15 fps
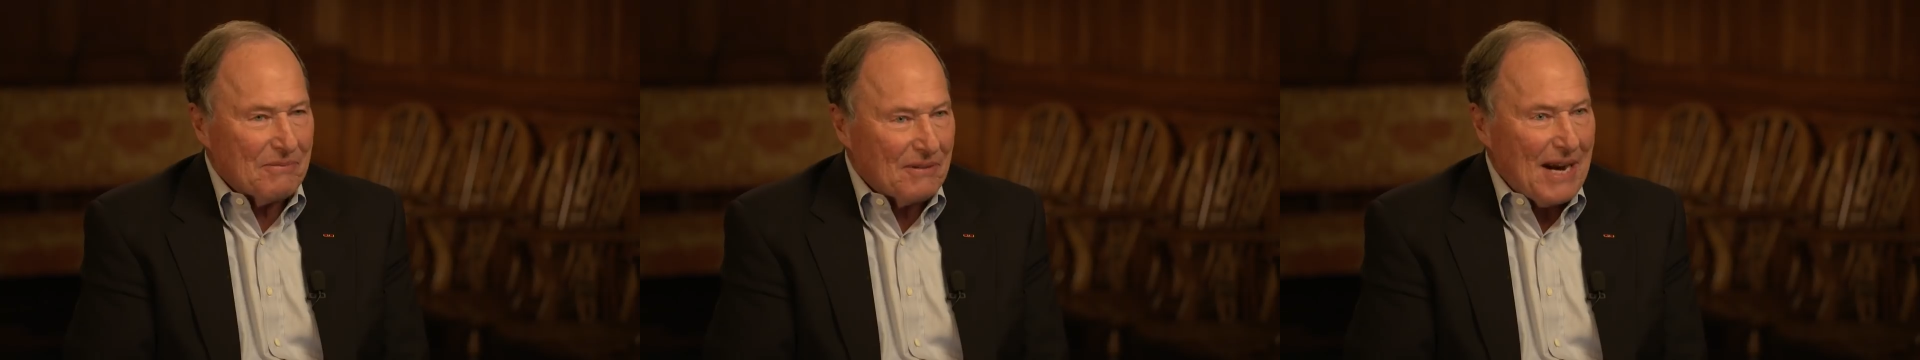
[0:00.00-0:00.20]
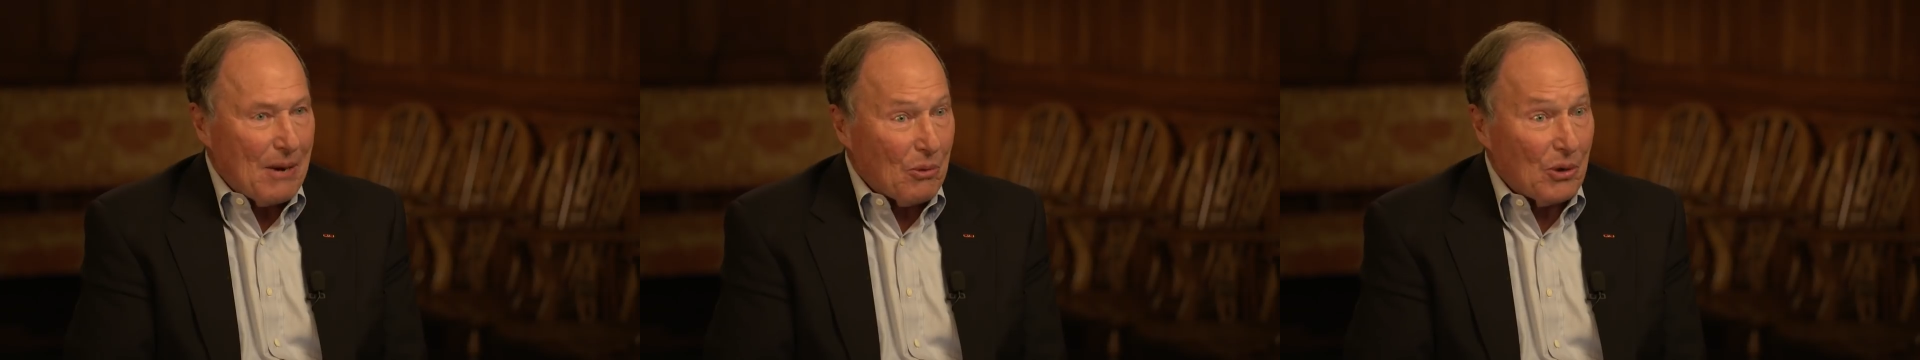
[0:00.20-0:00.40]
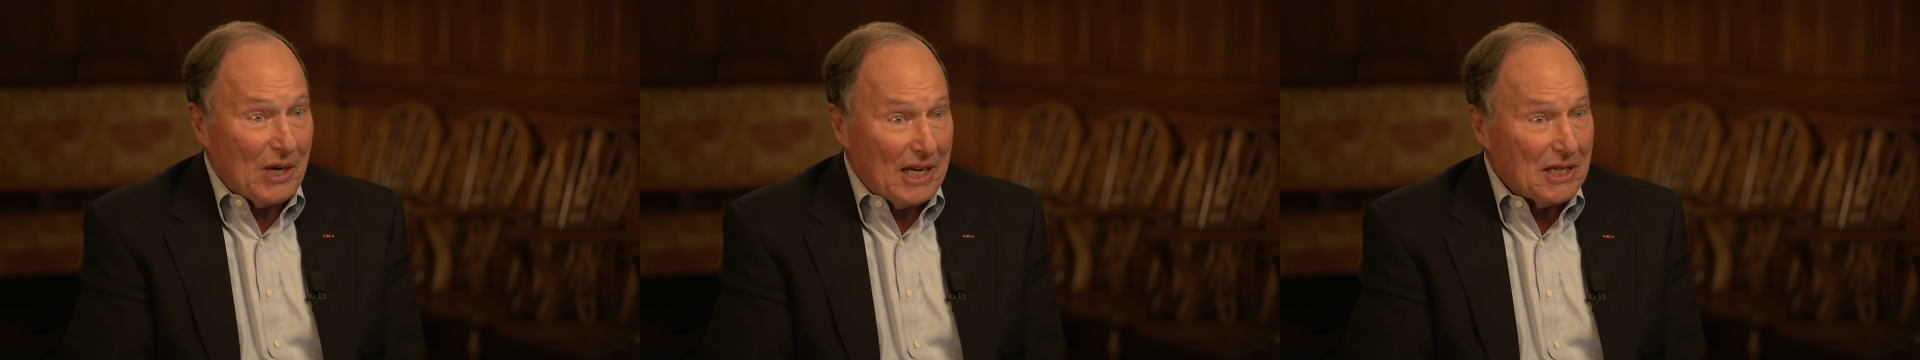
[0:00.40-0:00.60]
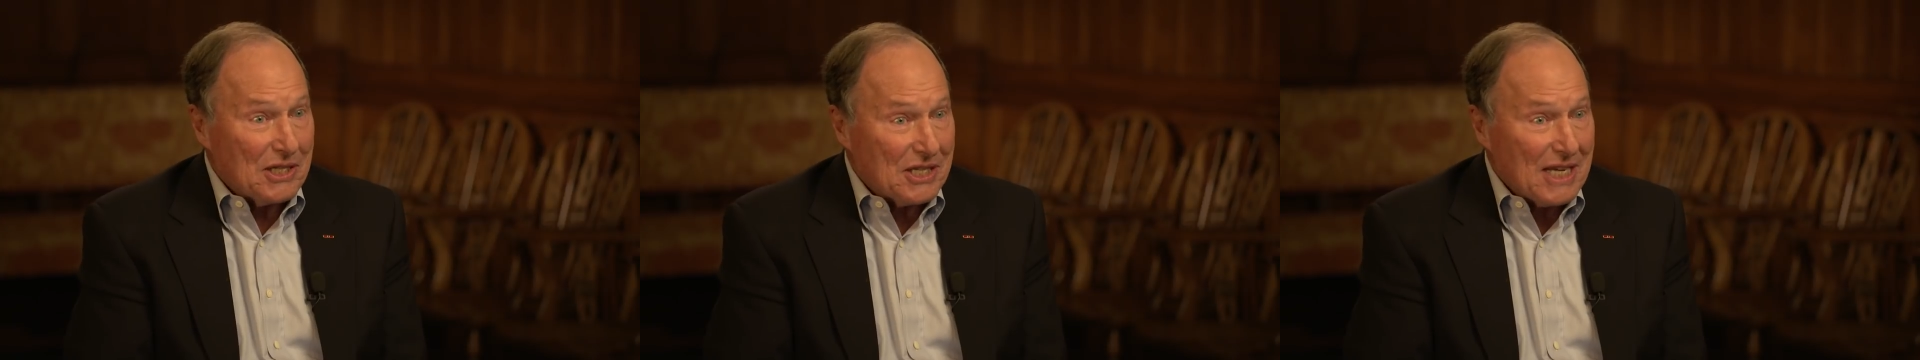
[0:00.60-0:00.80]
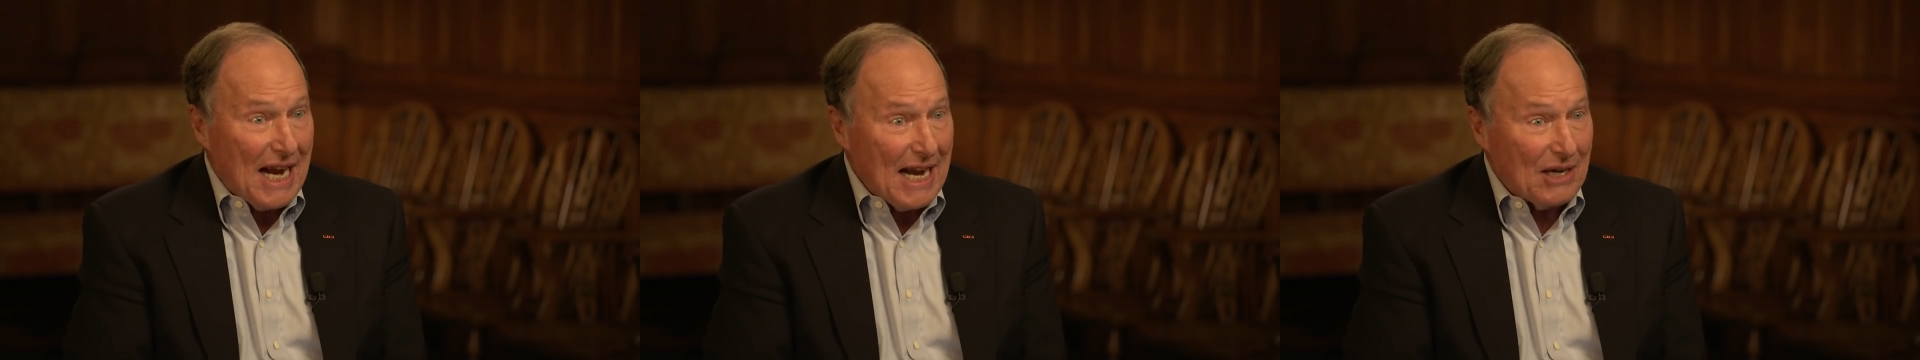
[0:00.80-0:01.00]
If I were an
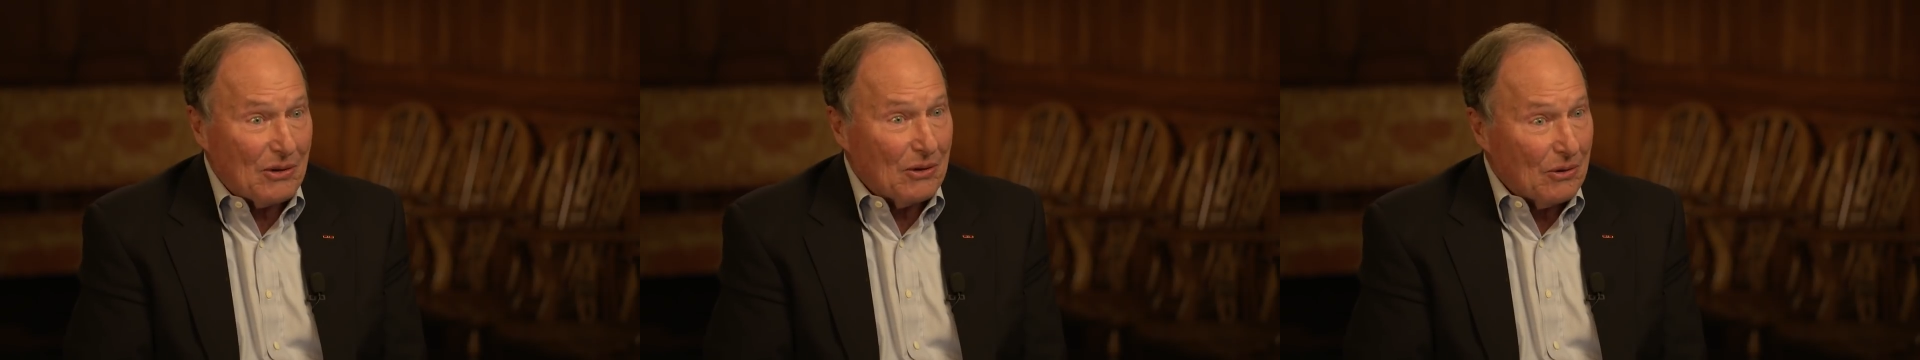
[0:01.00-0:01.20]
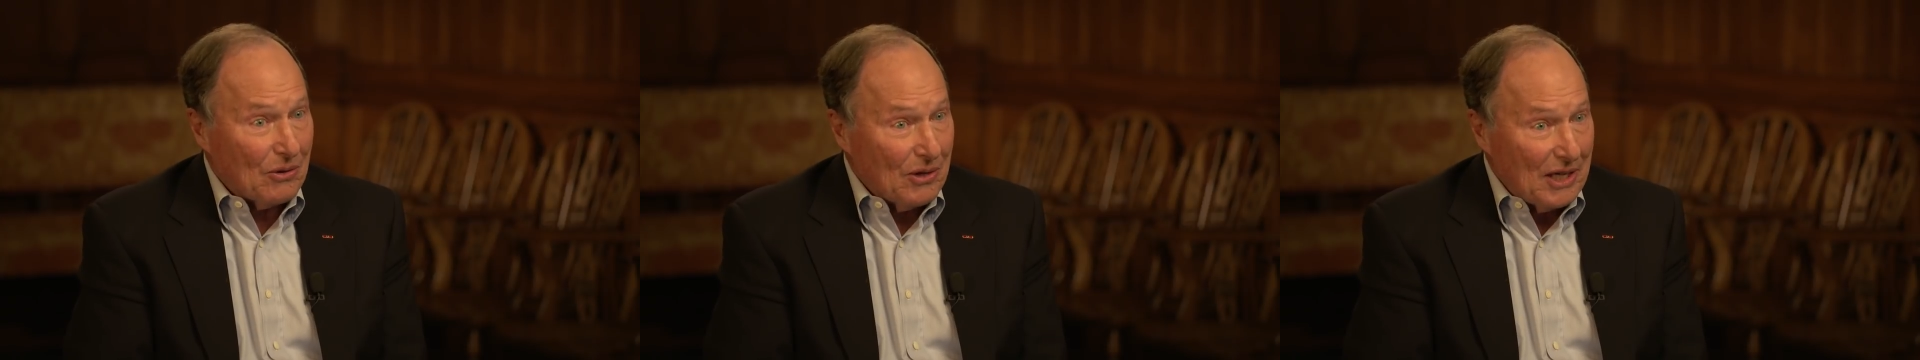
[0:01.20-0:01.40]
insider or